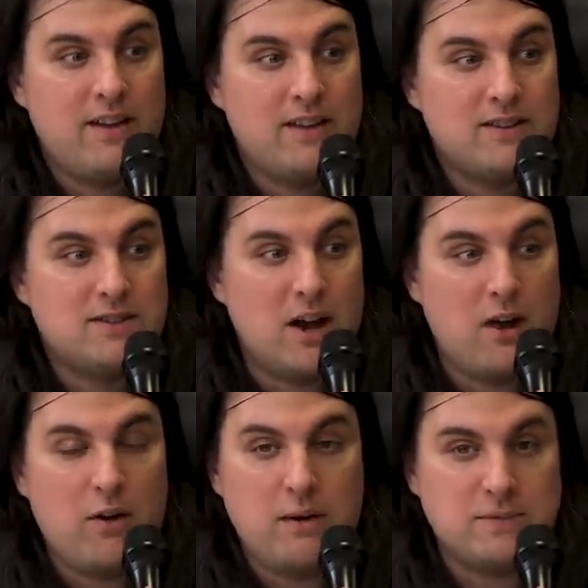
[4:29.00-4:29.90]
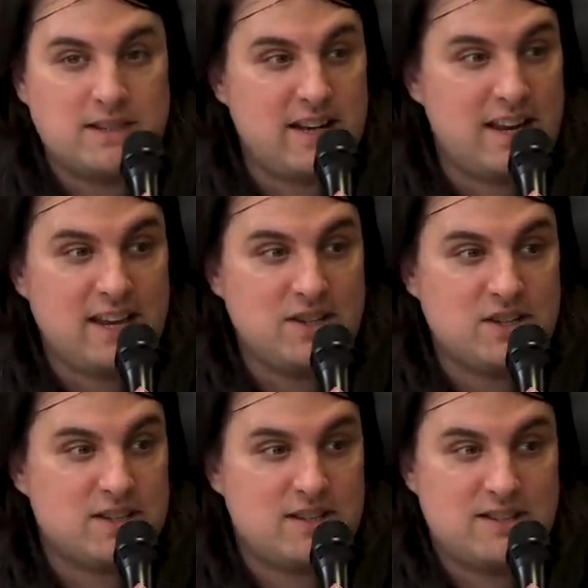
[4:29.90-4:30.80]
Oh. So it was sitting
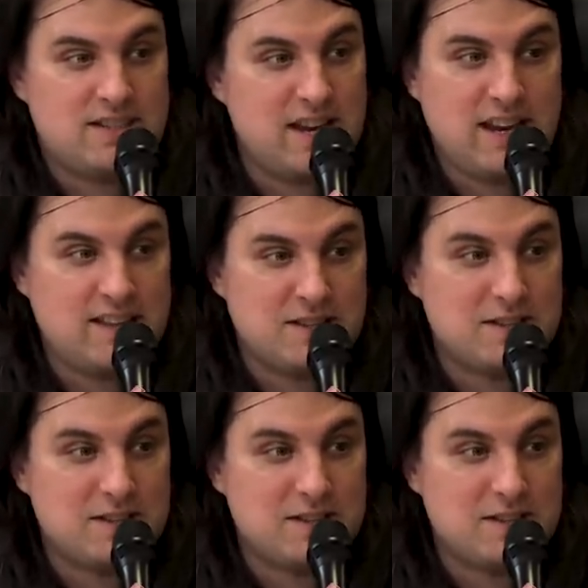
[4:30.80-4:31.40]
just sitting in the